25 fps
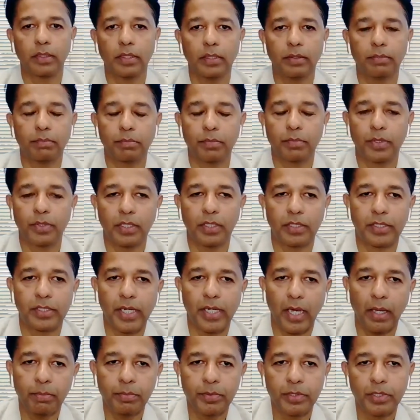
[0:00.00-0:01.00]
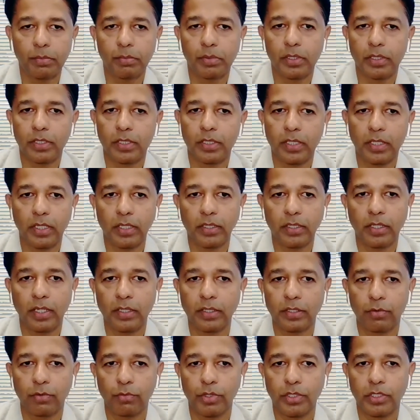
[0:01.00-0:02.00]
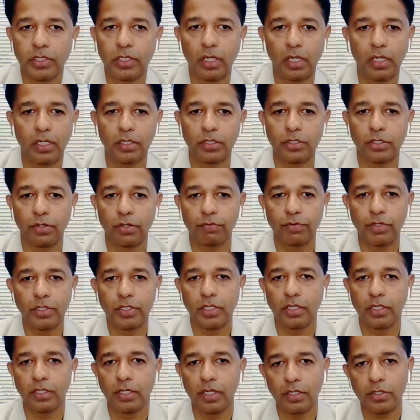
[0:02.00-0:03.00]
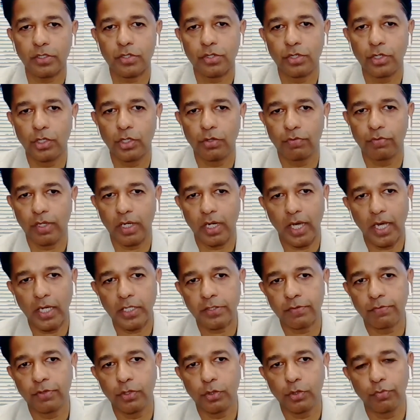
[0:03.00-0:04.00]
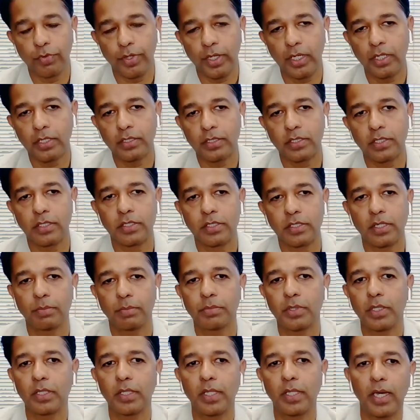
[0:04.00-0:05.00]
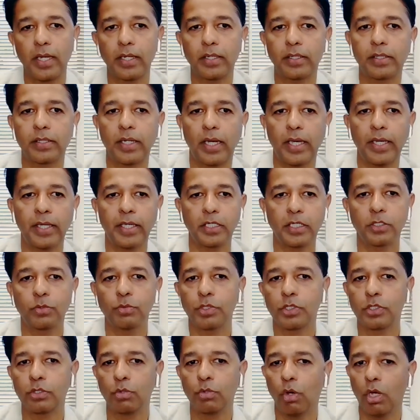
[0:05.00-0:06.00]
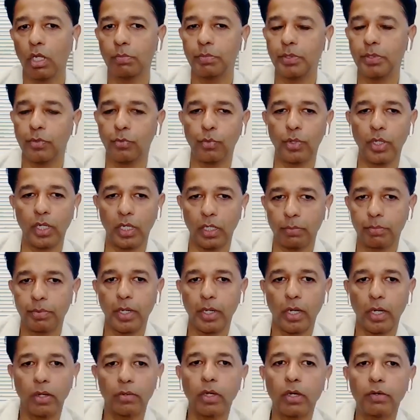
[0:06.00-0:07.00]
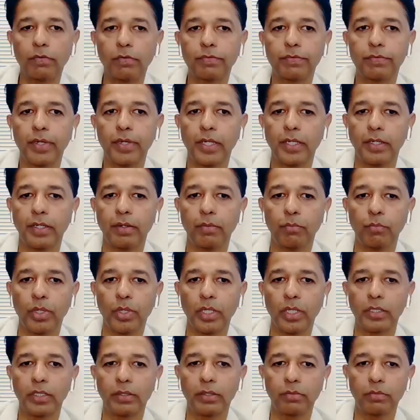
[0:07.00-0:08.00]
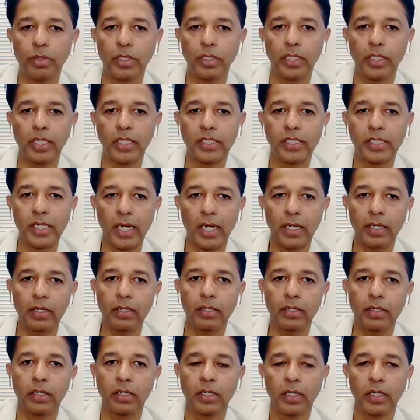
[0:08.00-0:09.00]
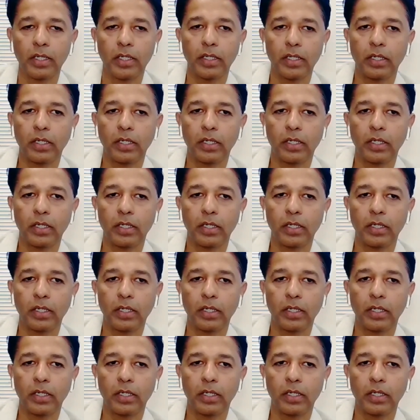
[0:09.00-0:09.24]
the adaptability and the resilience of this industry over the last few weeks, it's something that I guess we should all be really proud of. And when the entire